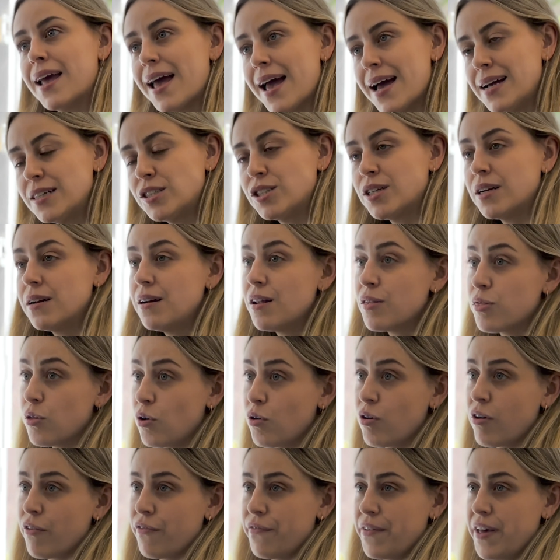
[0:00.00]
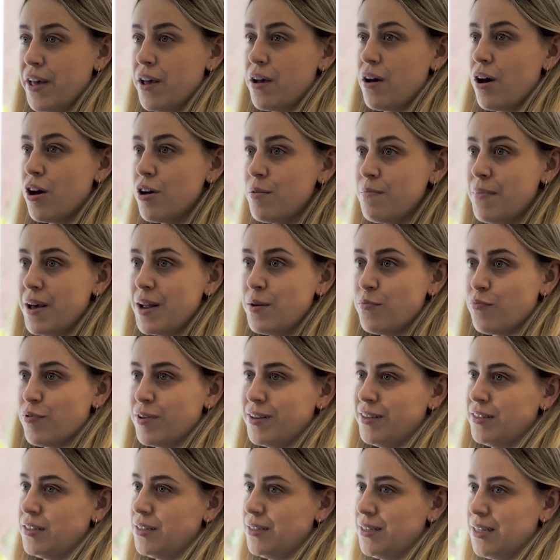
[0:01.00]
etching, lithography, homemade
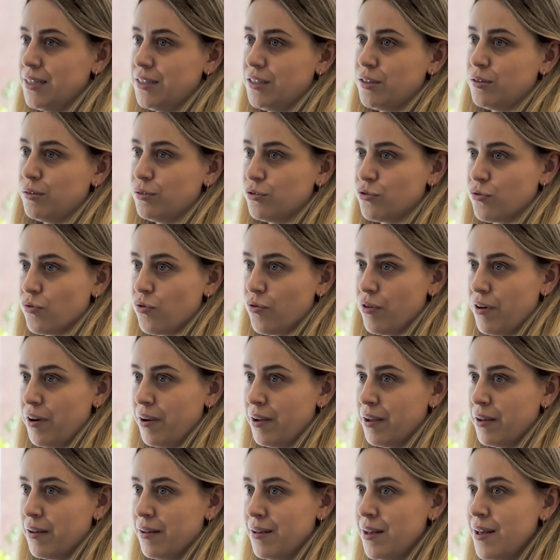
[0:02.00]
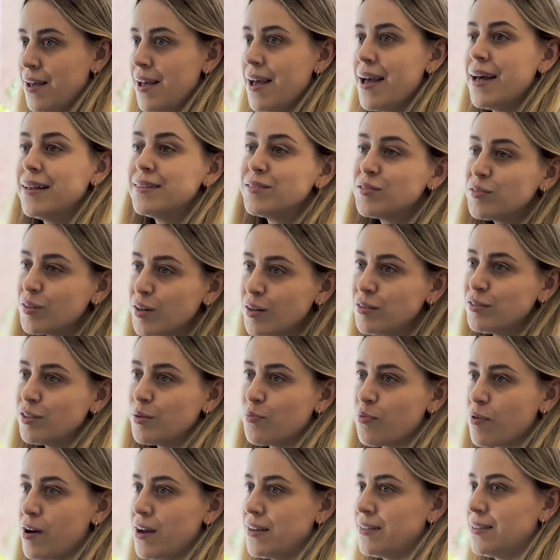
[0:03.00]
prints and digital drawing. It's no
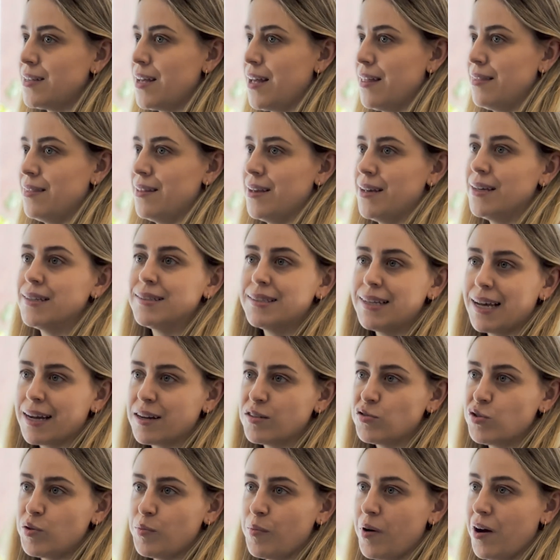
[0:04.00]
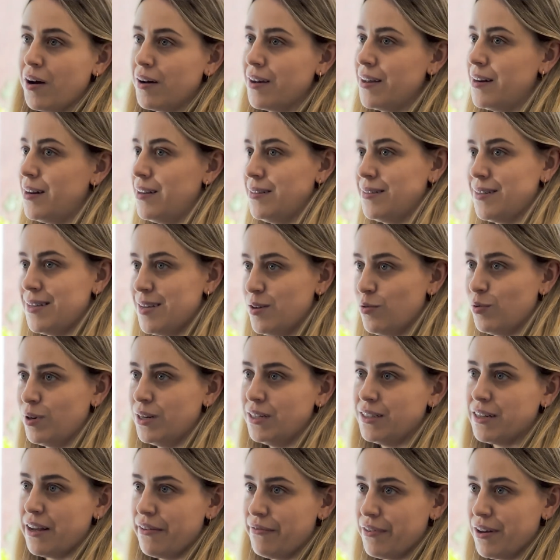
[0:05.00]
surprise then that his secondary market is equally
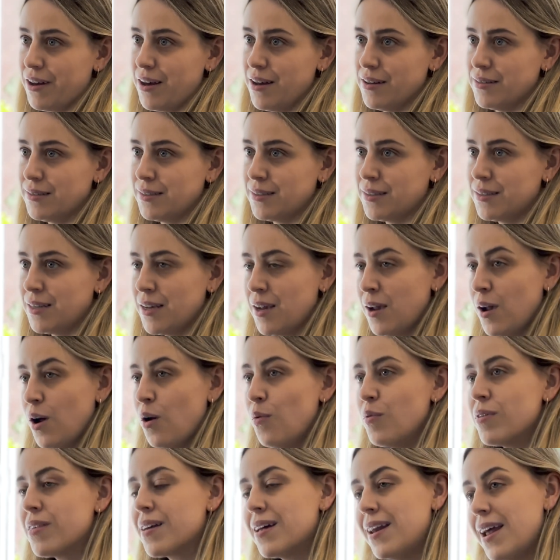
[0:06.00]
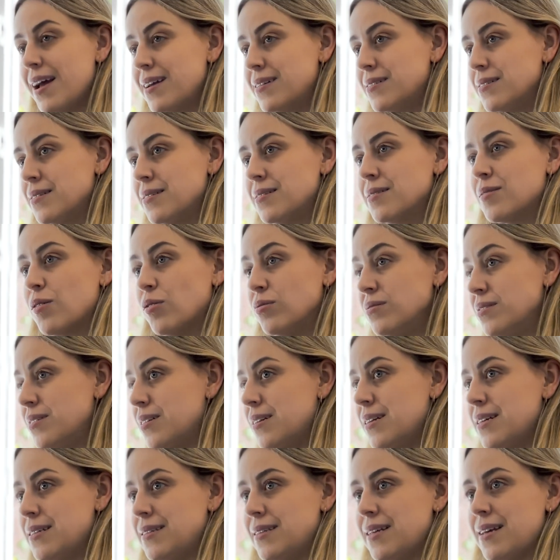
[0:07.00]
diverse. With collectors
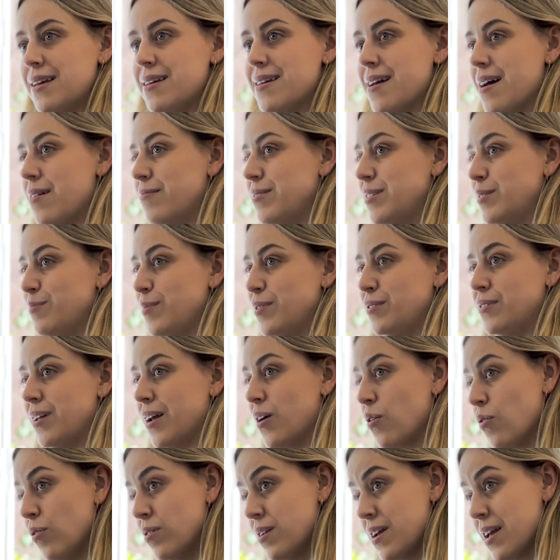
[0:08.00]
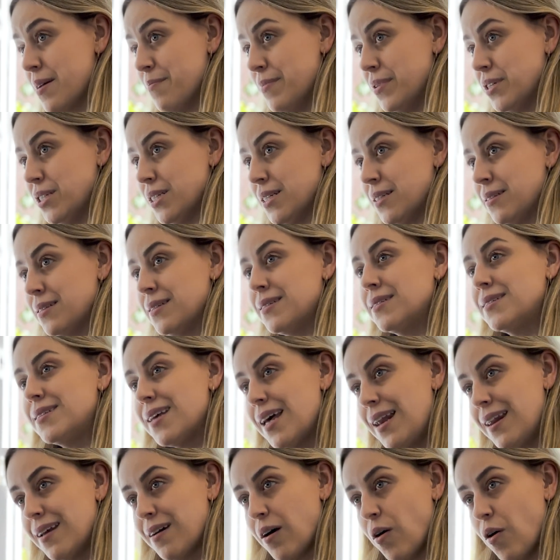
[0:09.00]
constantly seeking out his most iconic images,
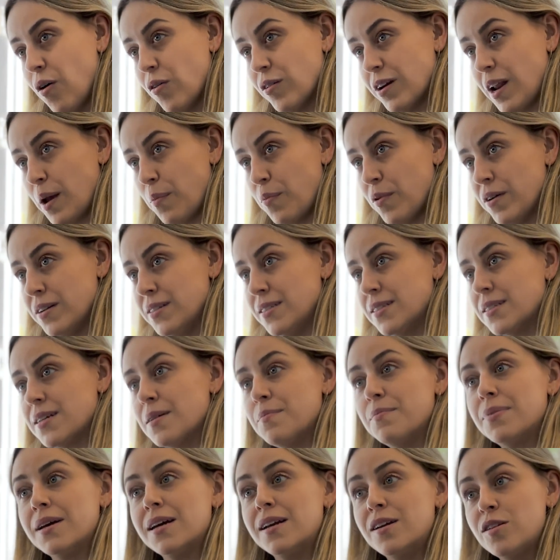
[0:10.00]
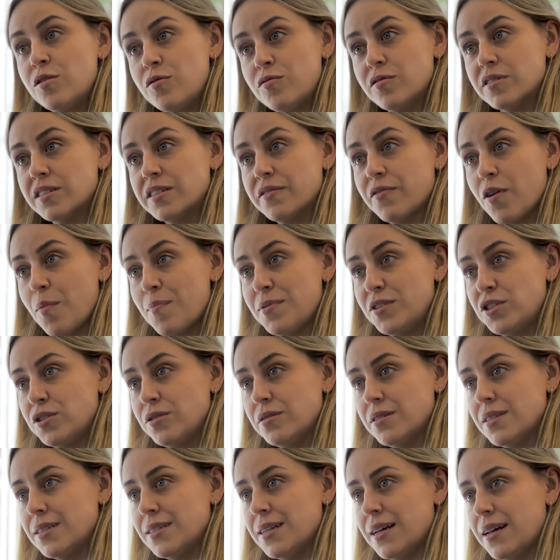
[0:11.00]
selling a Hockney print can be a lucrative
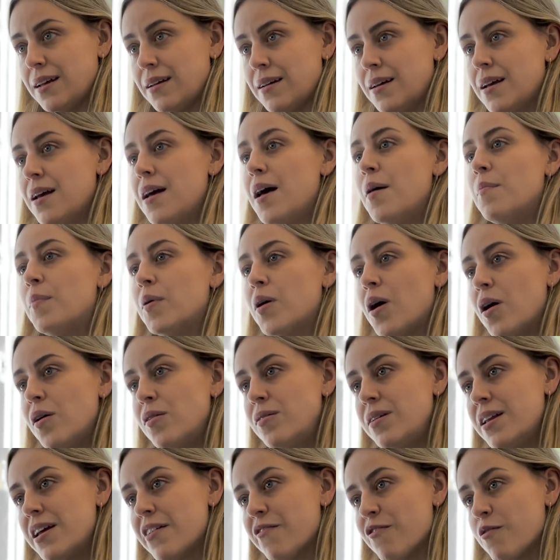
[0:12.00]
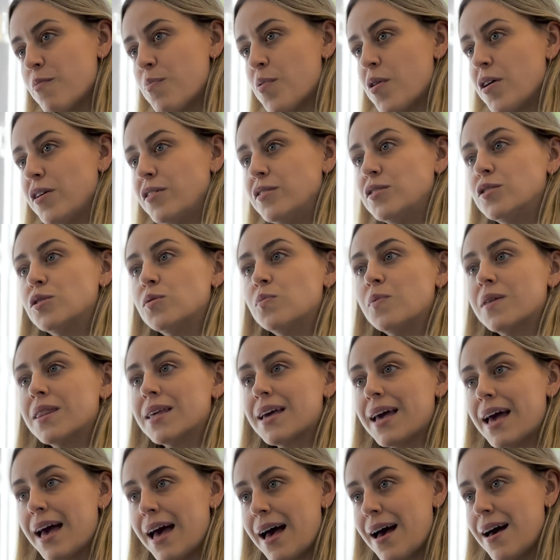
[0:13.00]
opportunity, but only if approached with
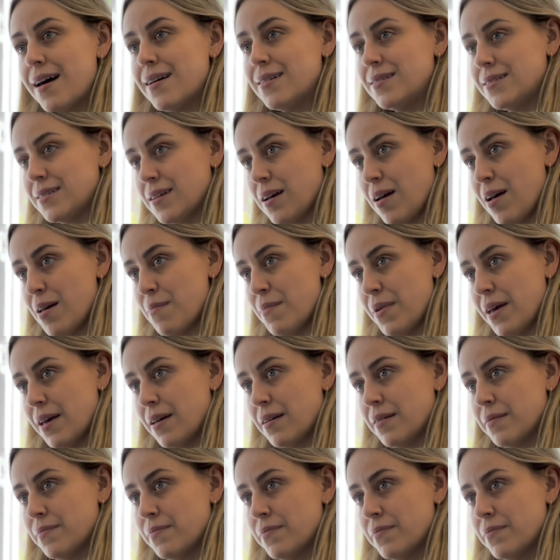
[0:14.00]
care and timing.